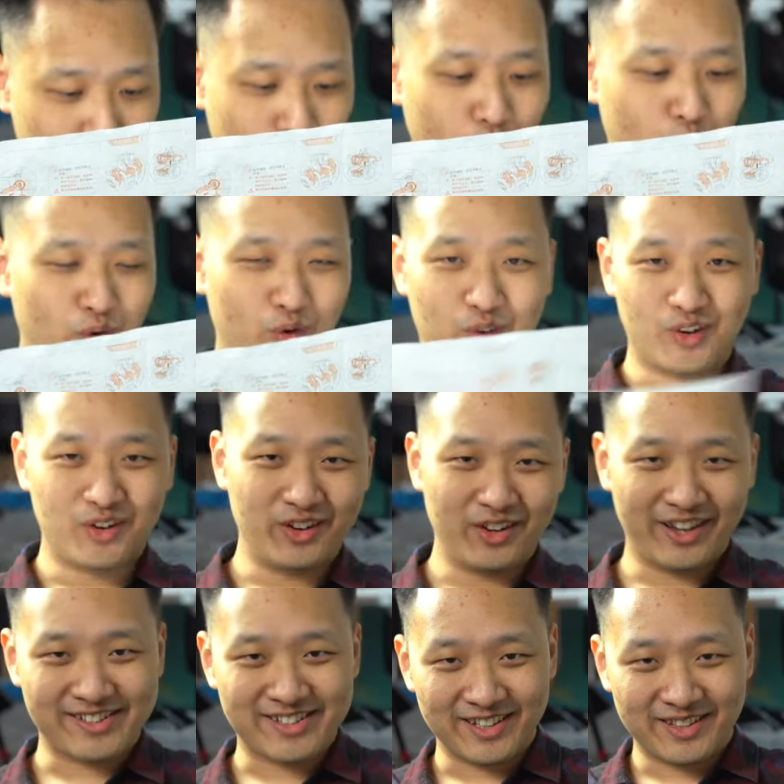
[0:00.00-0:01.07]
Oh,
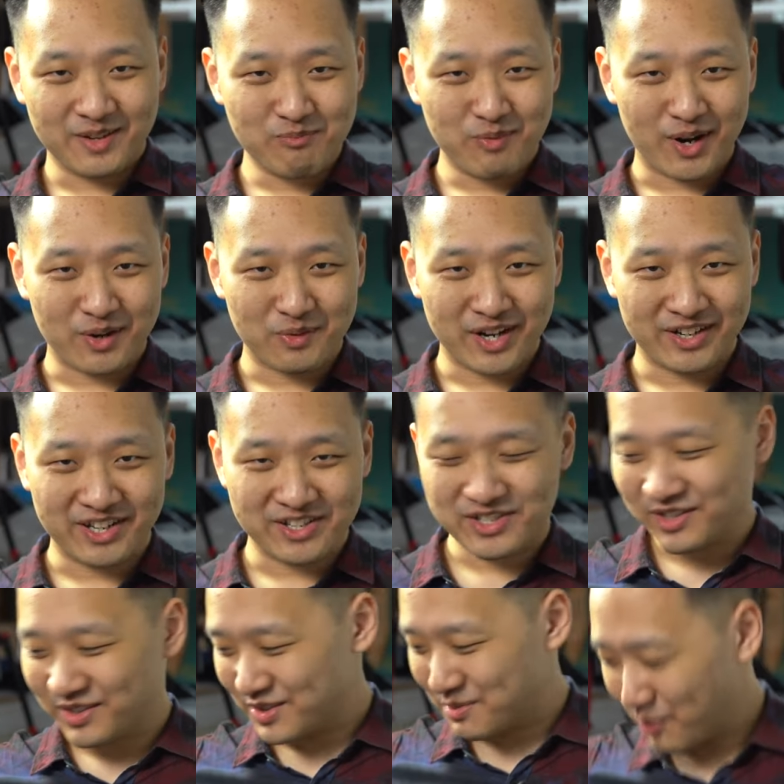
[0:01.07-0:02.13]
exciting part, we're
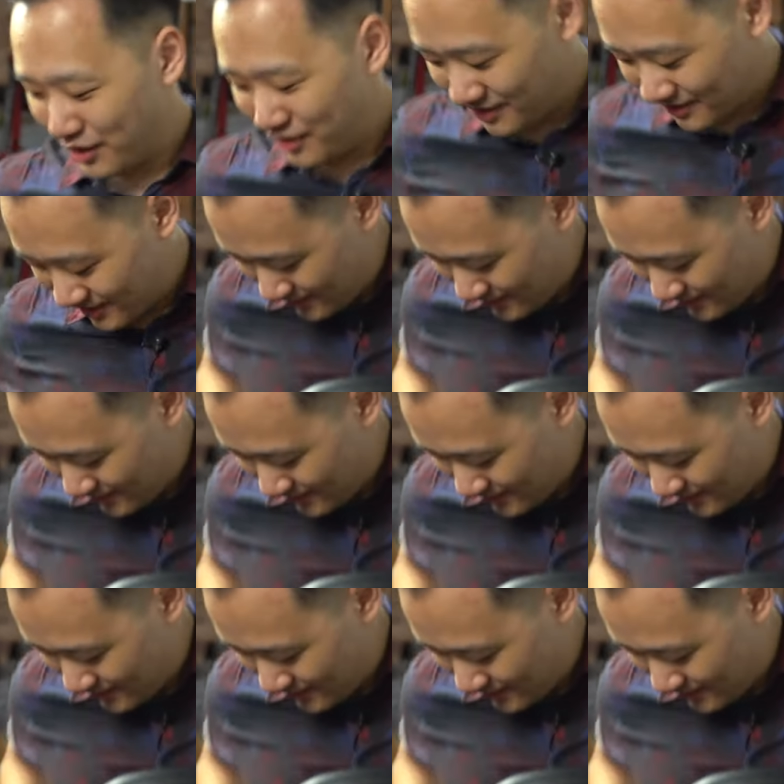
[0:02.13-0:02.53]
attaching the spoiler.